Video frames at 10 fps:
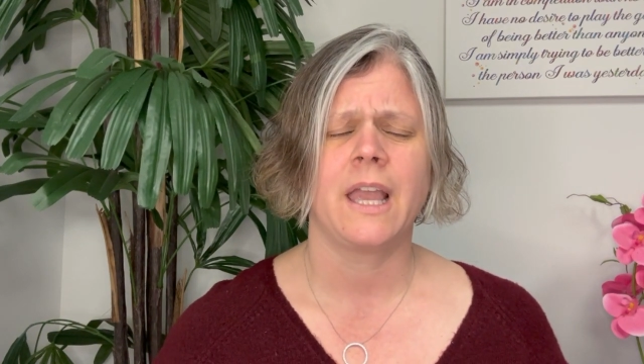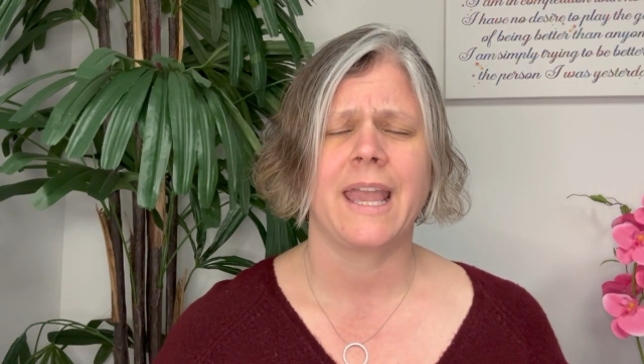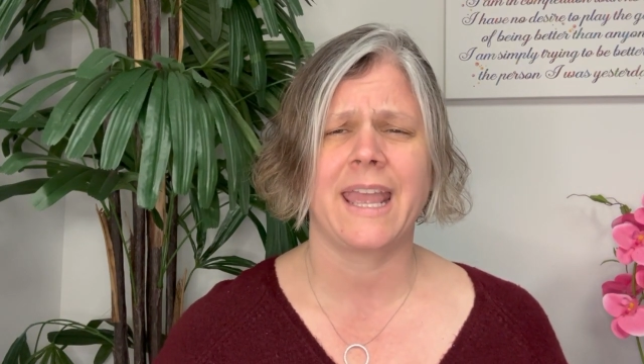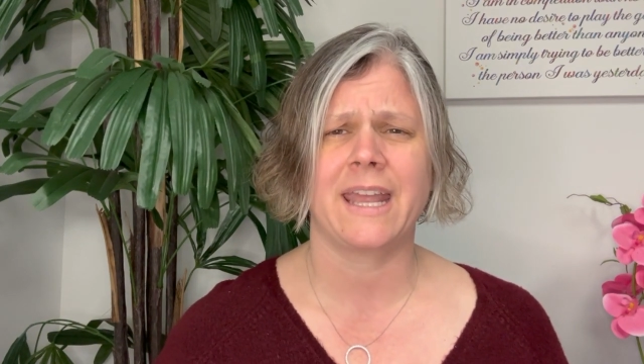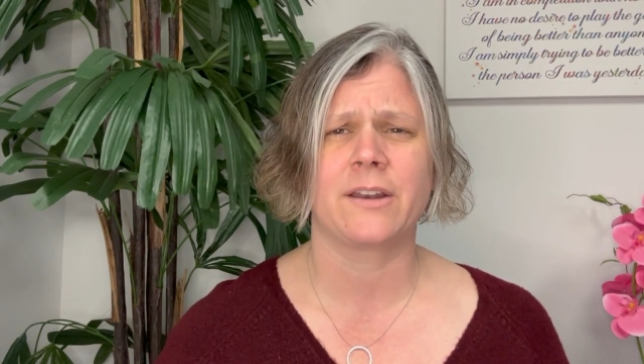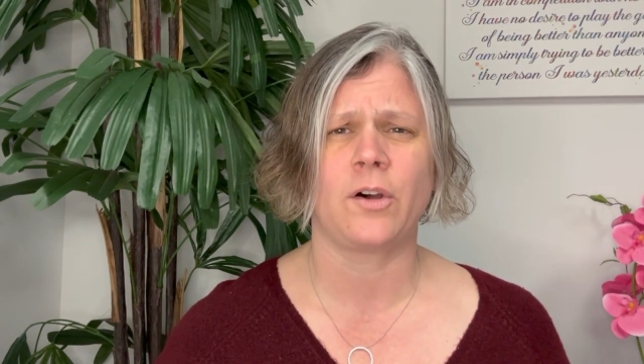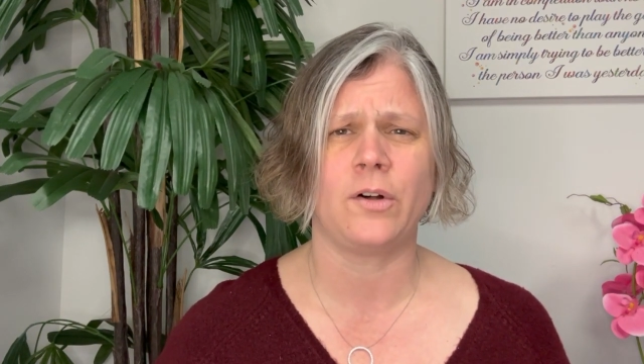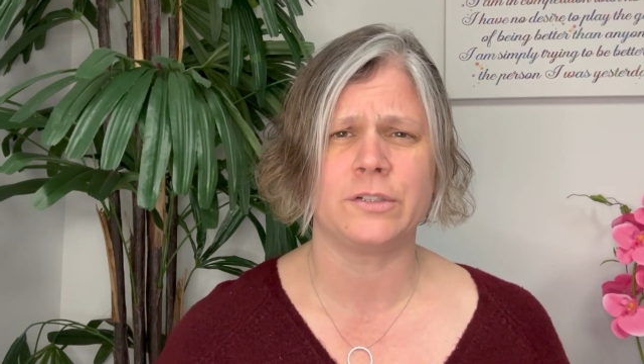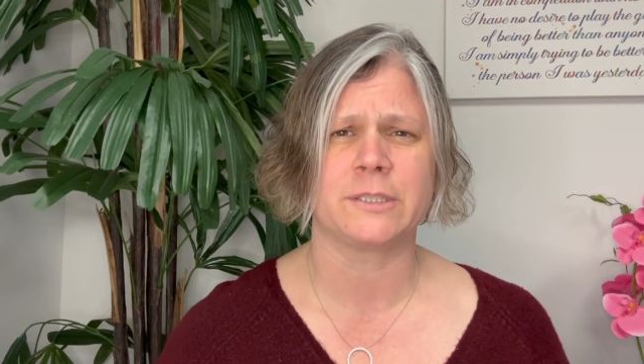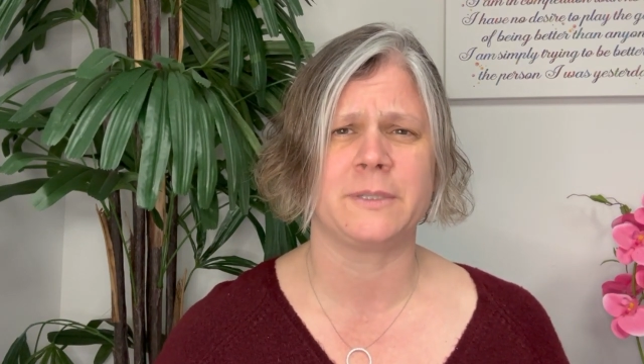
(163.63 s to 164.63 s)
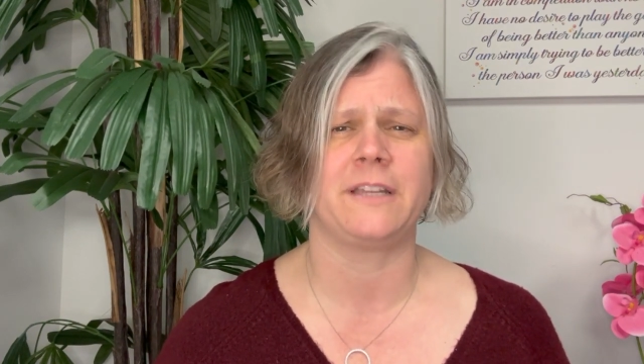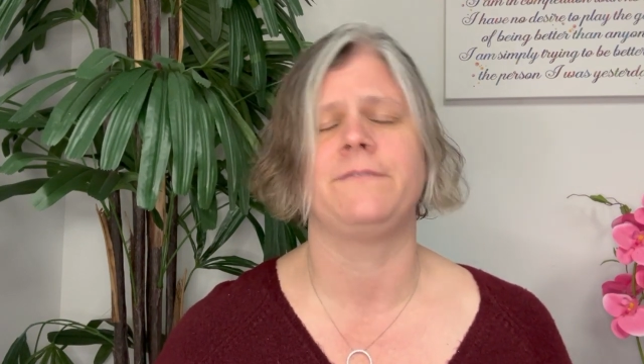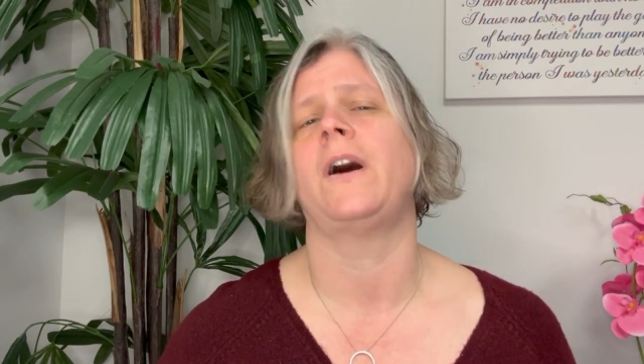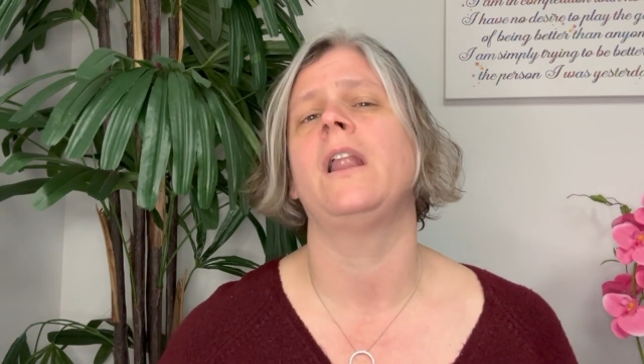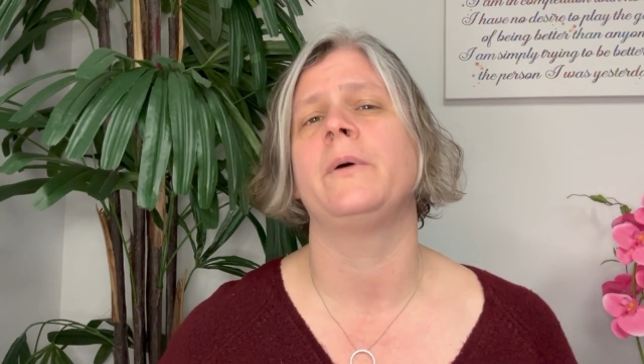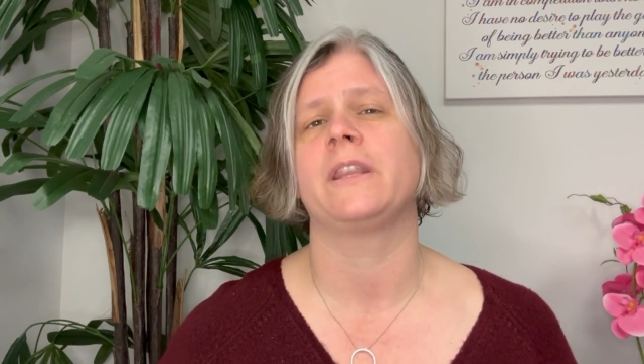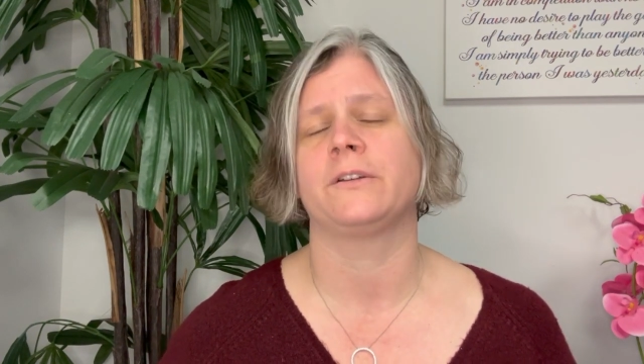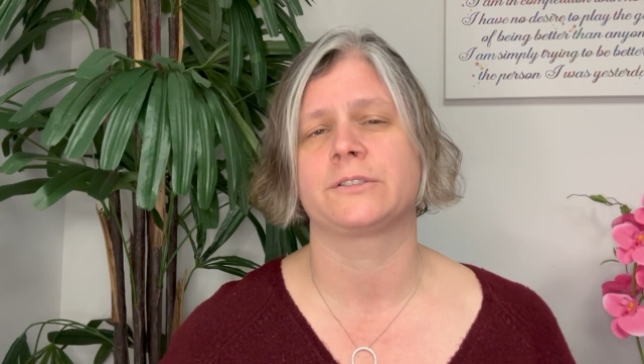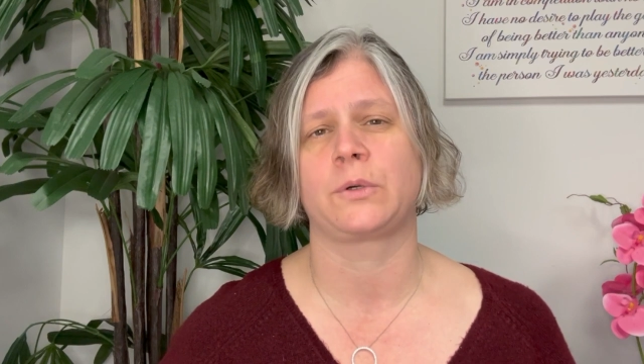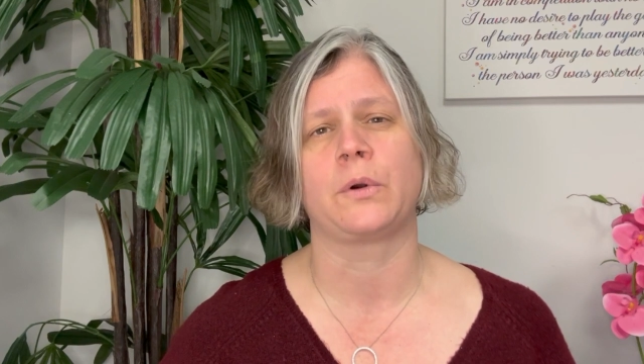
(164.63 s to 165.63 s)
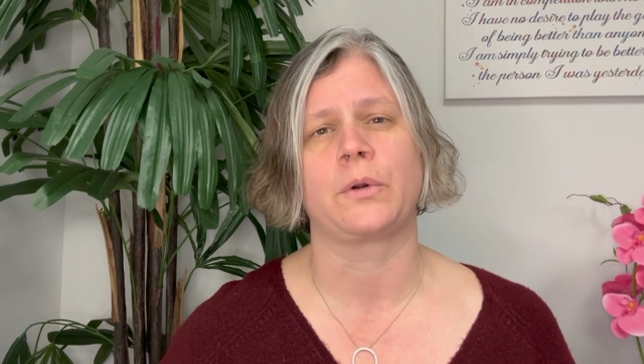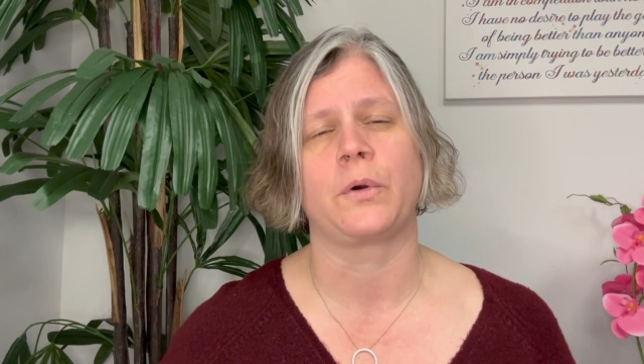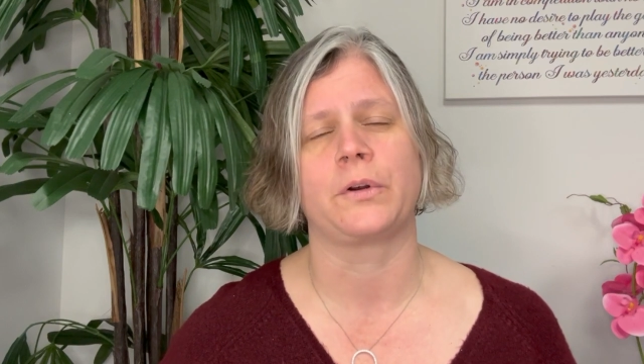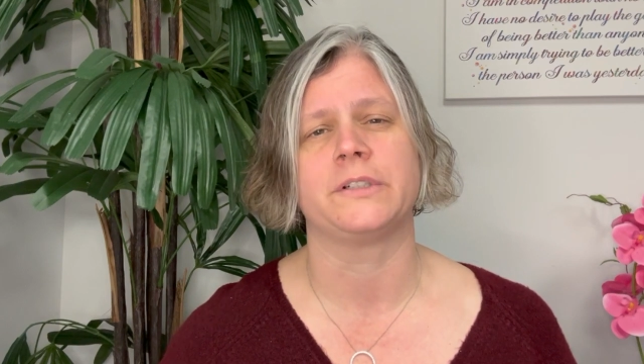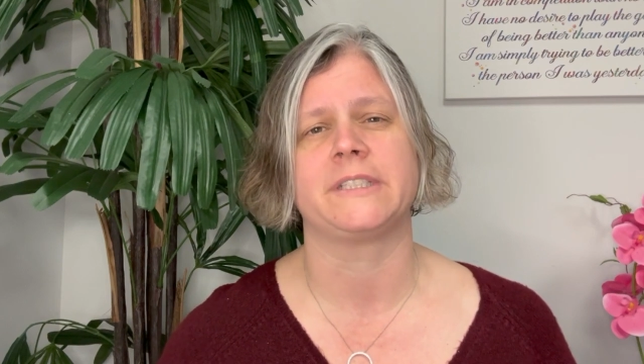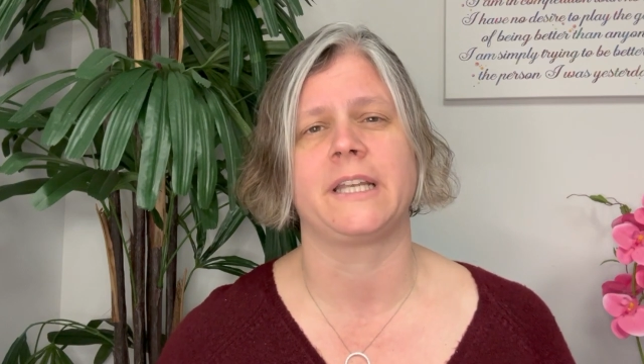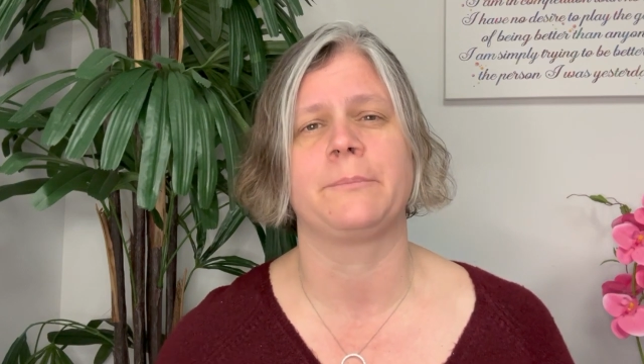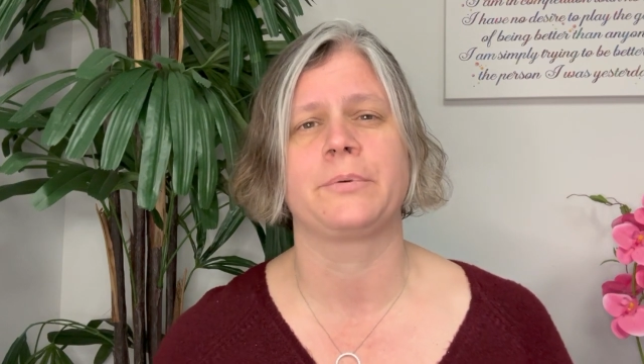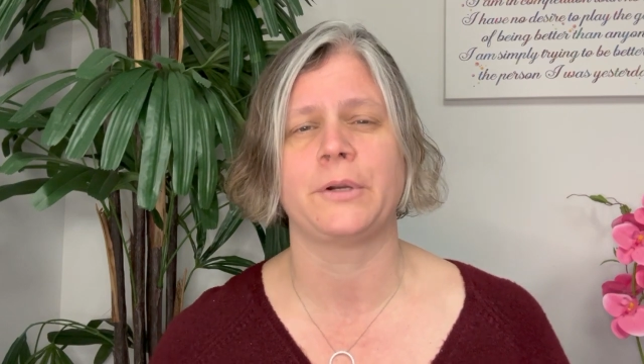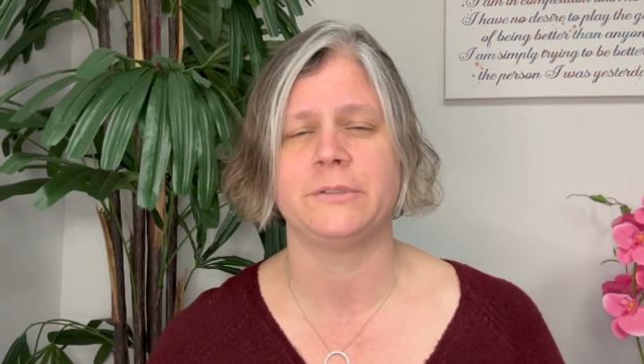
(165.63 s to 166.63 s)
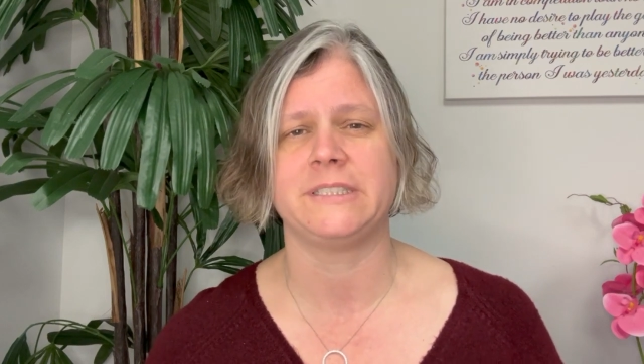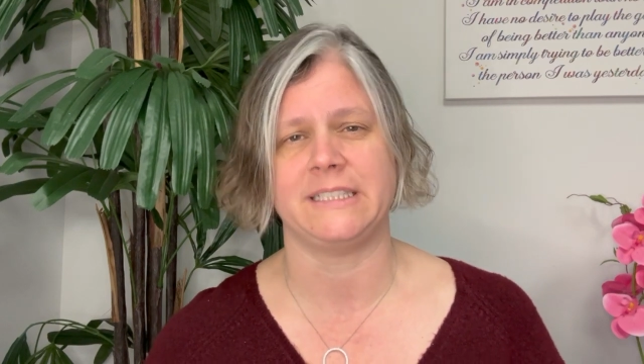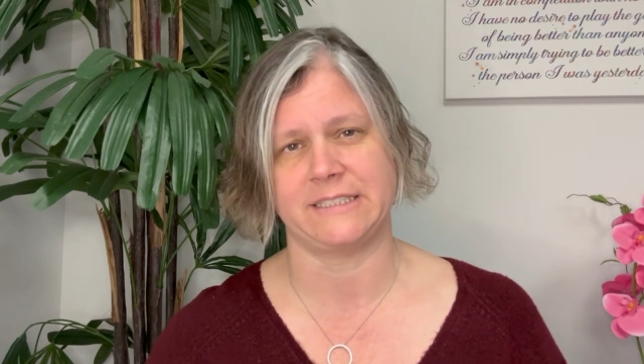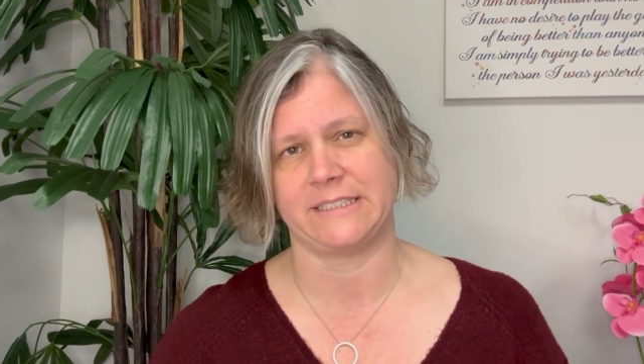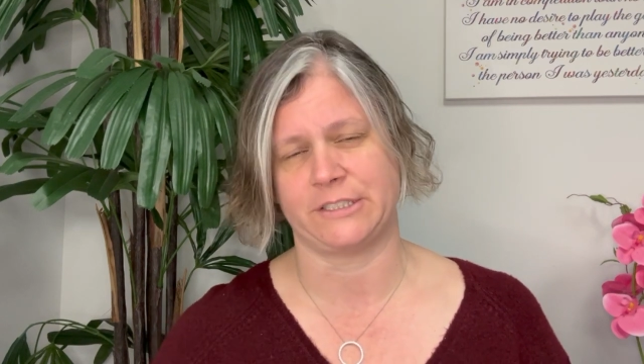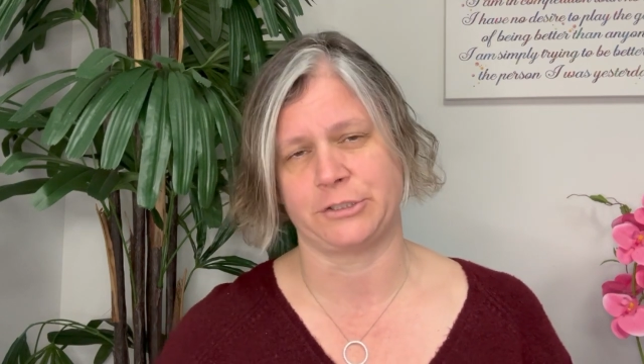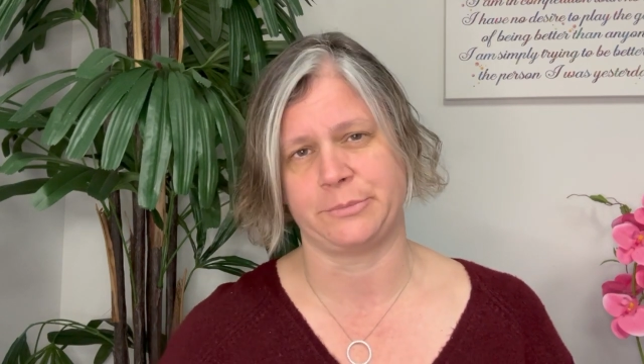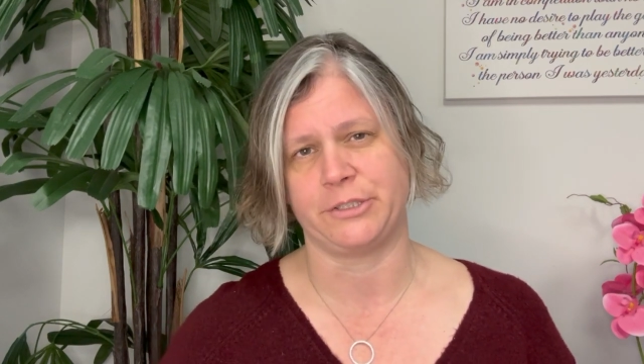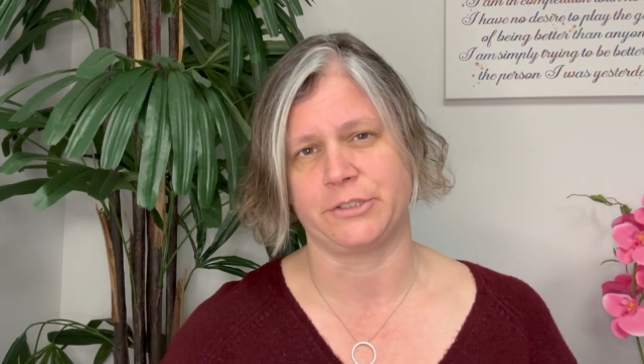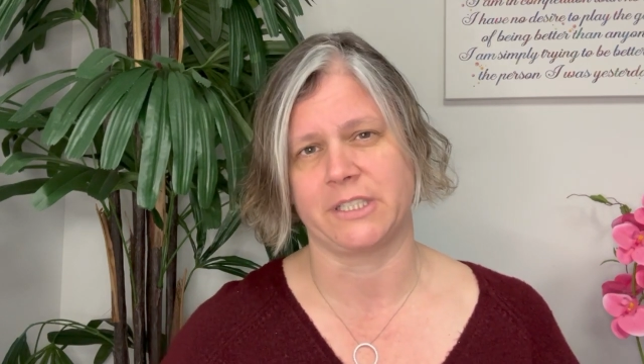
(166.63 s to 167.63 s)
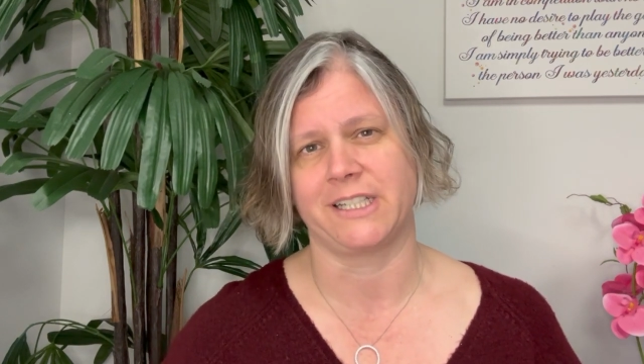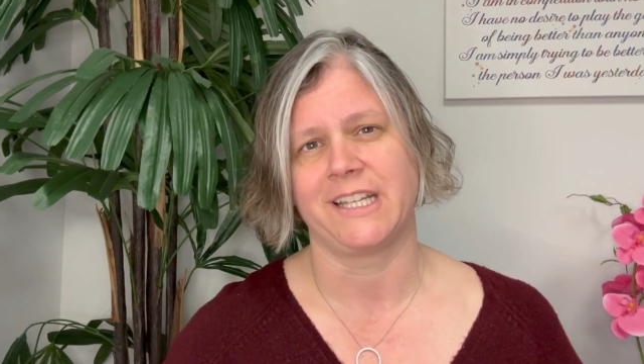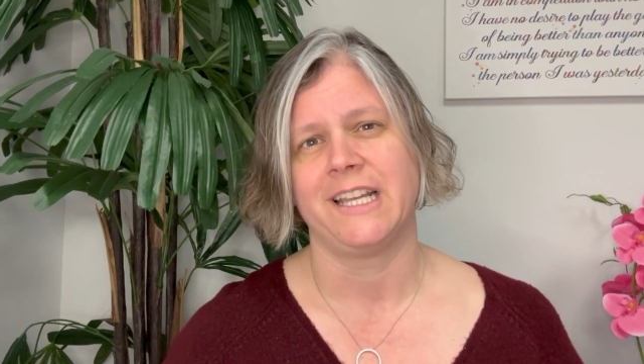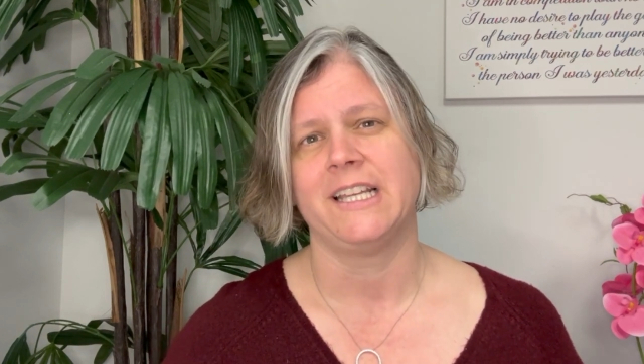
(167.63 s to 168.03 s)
And ultimately following those court orders in proceeds distribution.